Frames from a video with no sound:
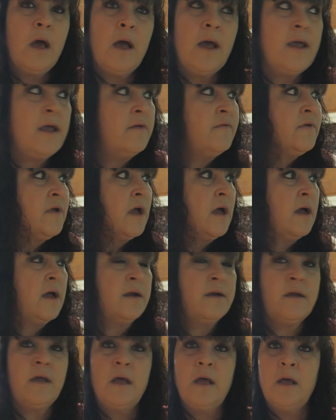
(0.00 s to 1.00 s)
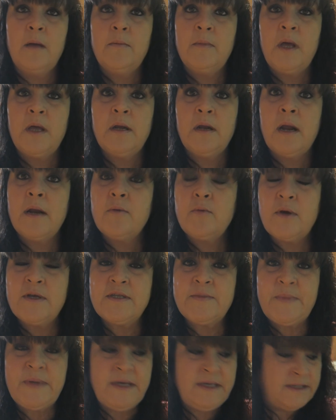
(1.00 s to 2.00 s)
I have got um, a lot of
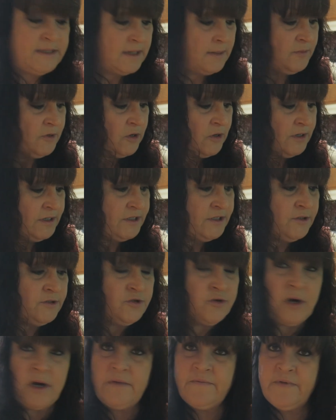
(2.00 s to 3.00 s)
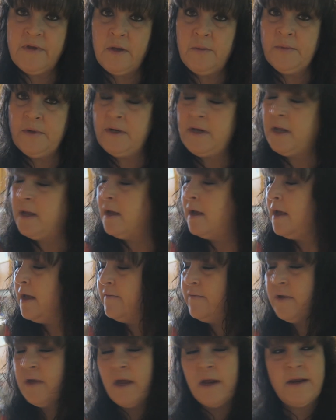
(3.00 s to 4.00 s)
recipes that I'm going to try to film today. I
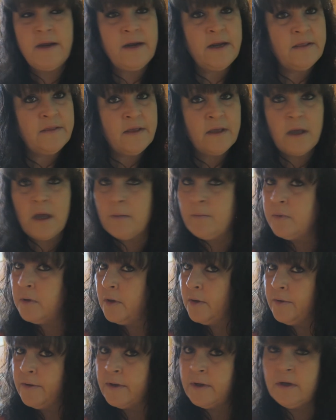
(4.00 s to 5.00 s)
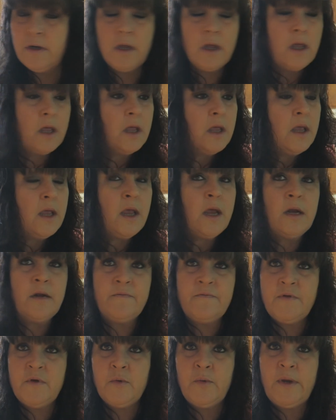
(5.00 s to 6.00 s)
haven't got anything uploaded in
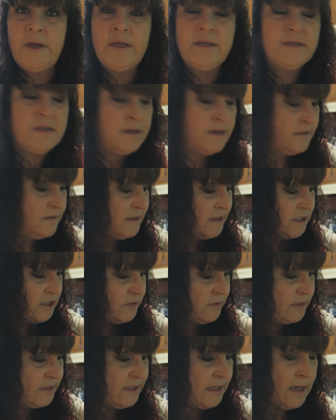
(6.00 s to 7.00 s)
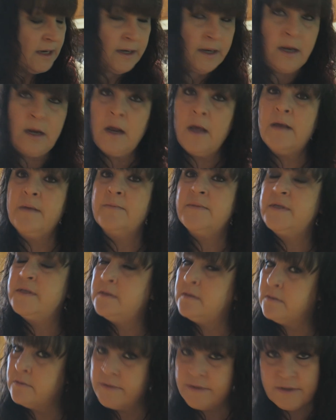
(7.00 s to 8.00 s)
a few weeks on In the Kitchen with Sandy, and I am
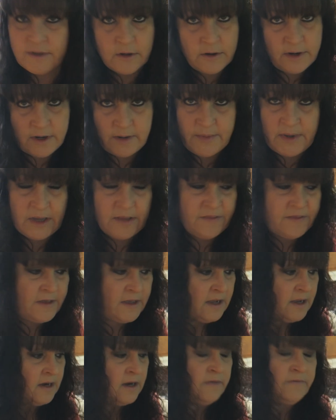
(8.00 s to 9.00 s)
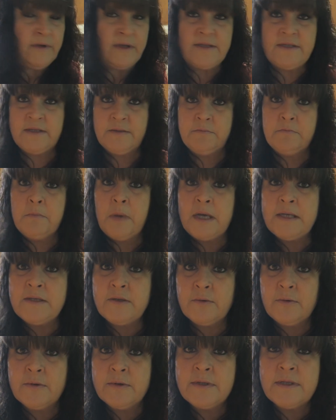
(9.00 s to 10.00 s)
so sorry about that. I've got some
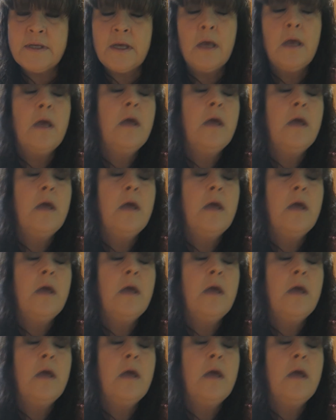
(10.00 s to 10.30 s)
mussels